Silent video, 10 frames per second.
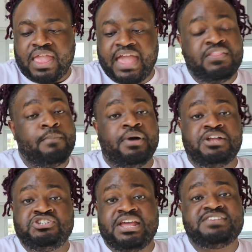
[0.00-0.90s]
And the
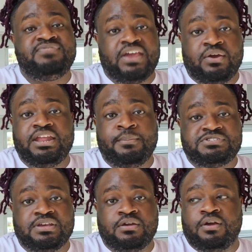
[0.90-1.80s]
budget is very
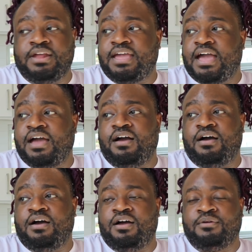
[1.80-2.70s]
limited, girl. They
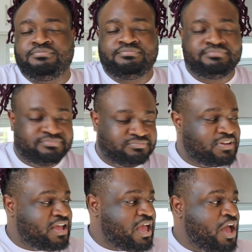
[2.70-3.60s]
got,
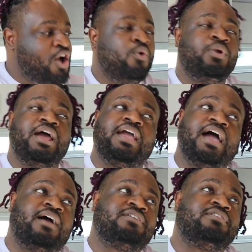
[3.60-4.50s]
who they
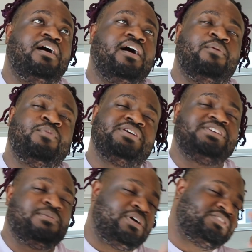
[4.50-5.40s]
got? What's
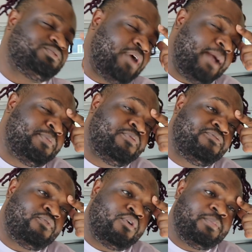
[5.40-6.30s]
that boy, Scrappy
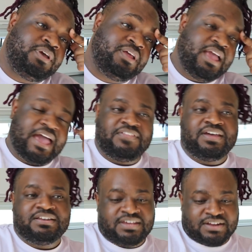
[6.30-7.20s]
performing? I think
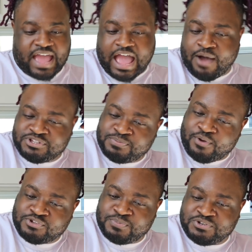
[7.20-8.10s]
Adina Howard's
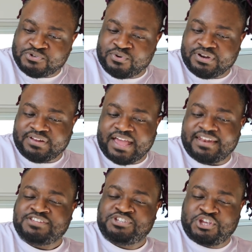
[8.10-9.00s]
supposed to be doing that.
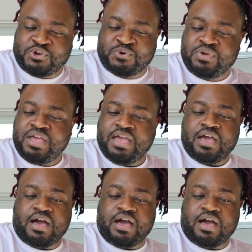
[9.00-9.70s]
That's cute.